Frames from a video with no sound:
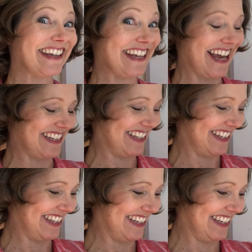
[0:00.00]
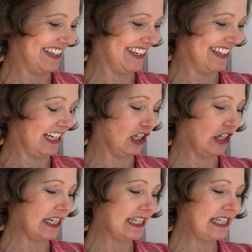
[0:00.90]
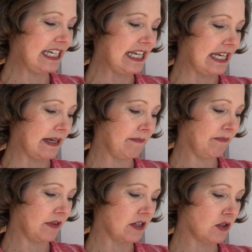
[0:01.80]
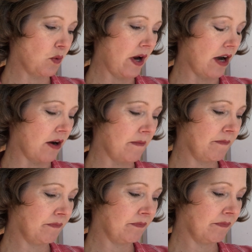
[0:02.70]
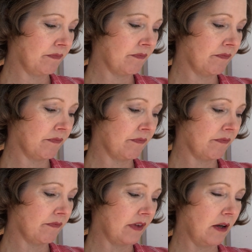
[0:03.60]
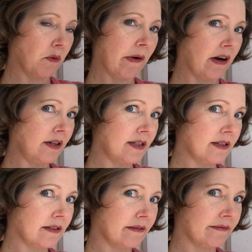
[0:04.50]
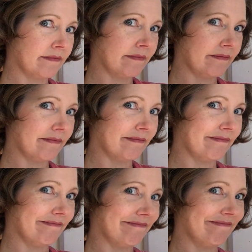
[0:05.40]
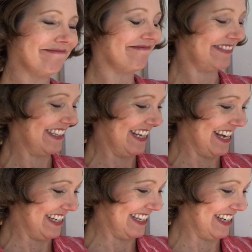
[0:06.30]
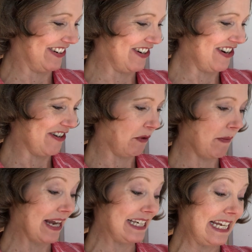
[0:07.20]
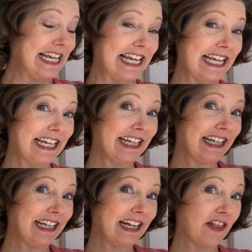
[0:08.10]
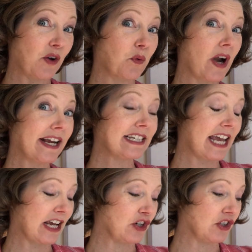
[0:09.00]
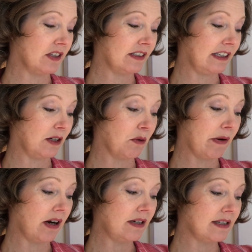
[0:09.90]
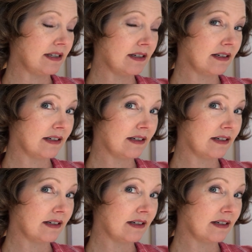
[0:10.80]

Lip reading: Yes. Look at C, the square. Equal parts? Yes, there are. What about D, the rectangle? Equal parts?